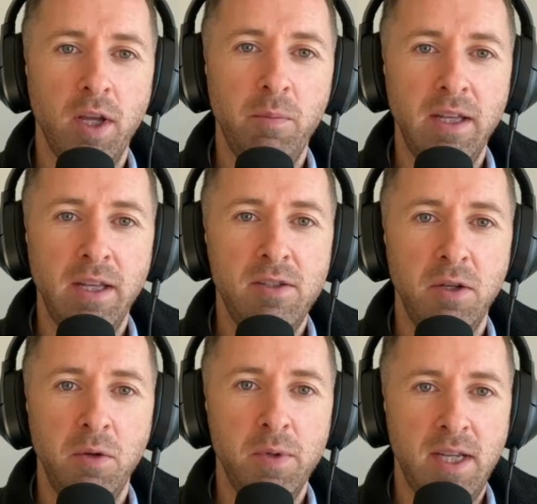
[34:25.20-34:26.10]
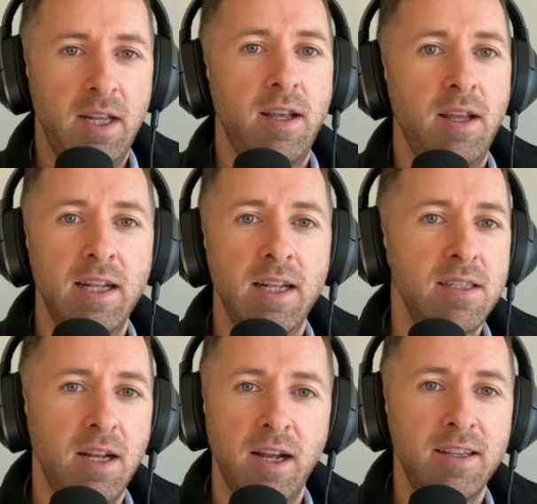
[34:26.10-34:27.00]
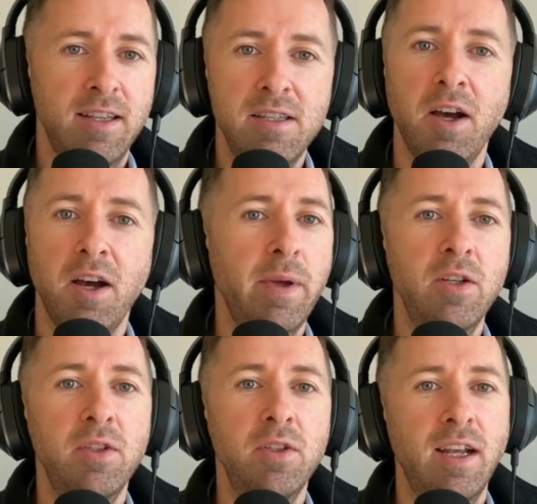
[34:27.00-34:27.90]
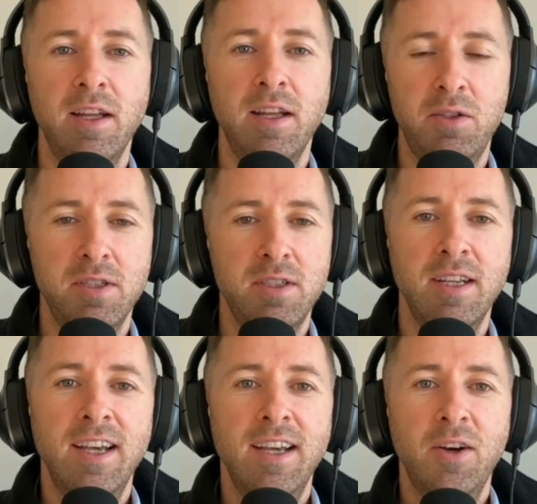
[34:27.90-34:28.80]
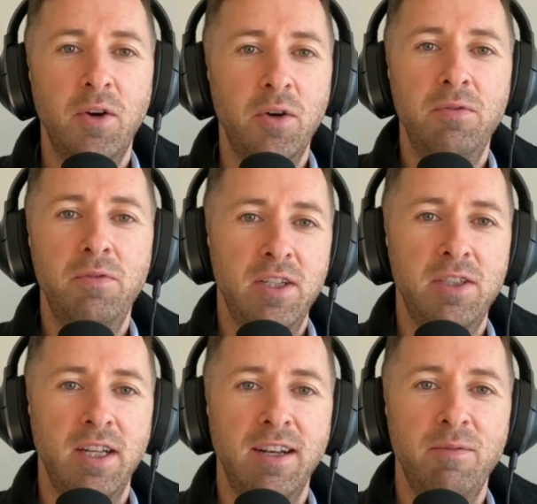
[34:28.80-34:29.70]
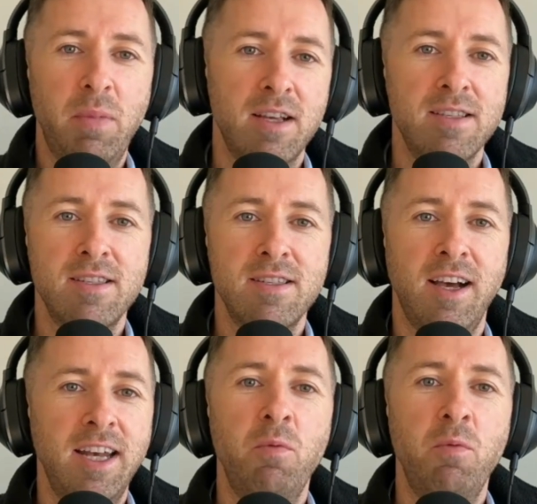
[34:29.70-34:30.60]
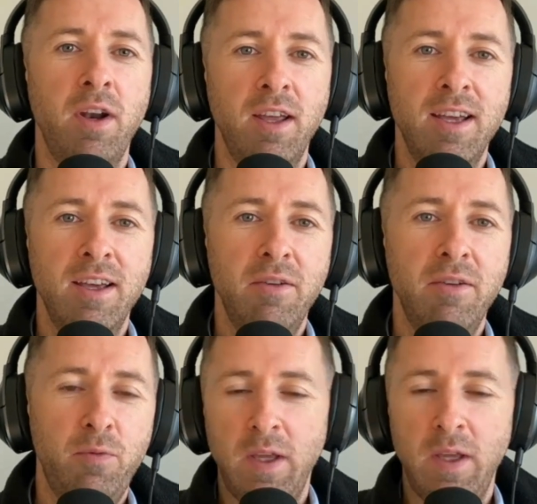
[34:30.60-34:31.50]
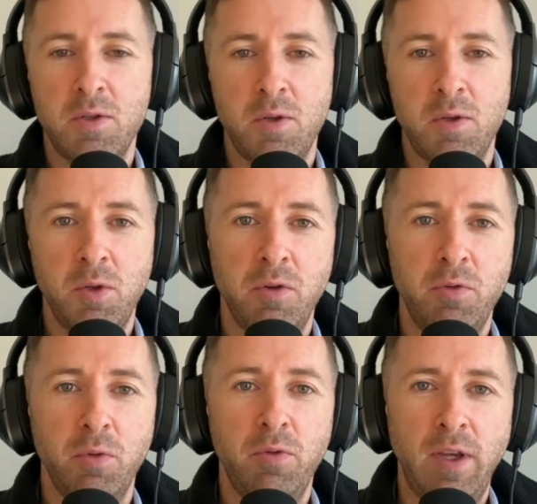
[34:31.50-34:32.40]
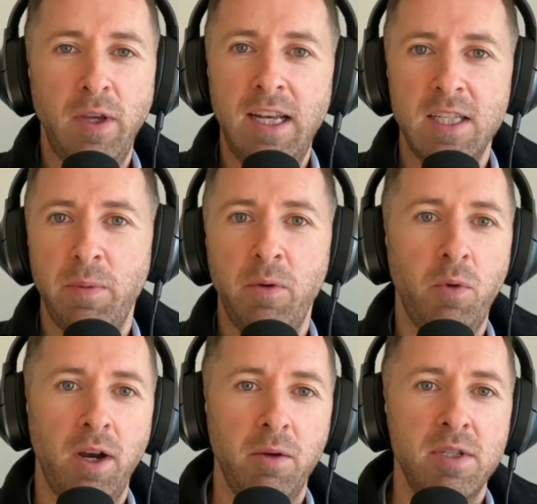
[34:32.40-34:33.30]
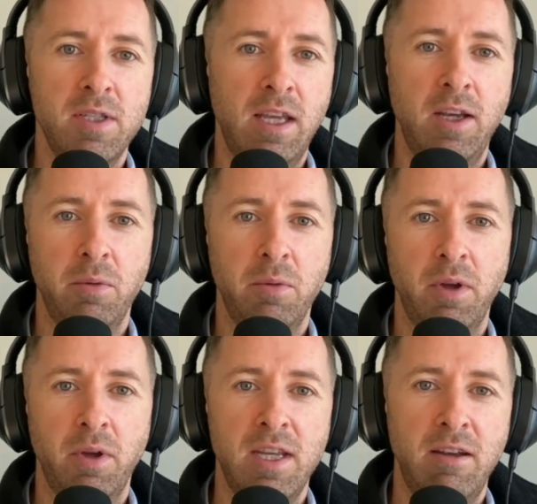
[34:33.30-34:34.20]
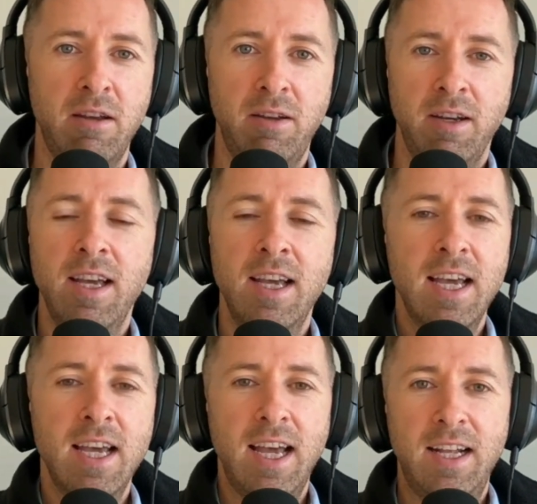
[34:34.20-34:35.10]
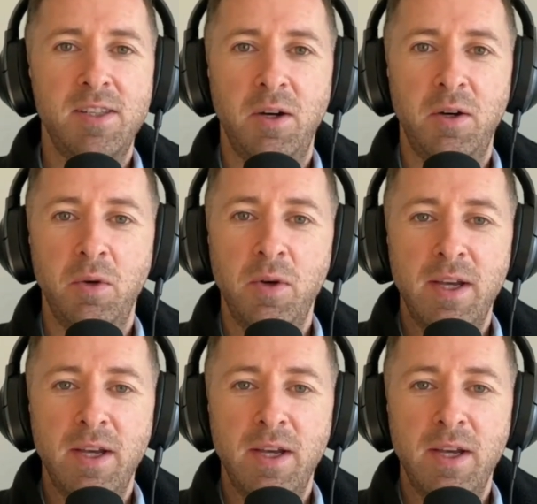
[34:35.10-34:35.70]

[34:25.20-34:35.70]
a bit to pretend I hadn't started this documentary and I just unfinished it, because I didn't want to feel those uncomfortable feelings about what I was seeing or what I was hearing. And so,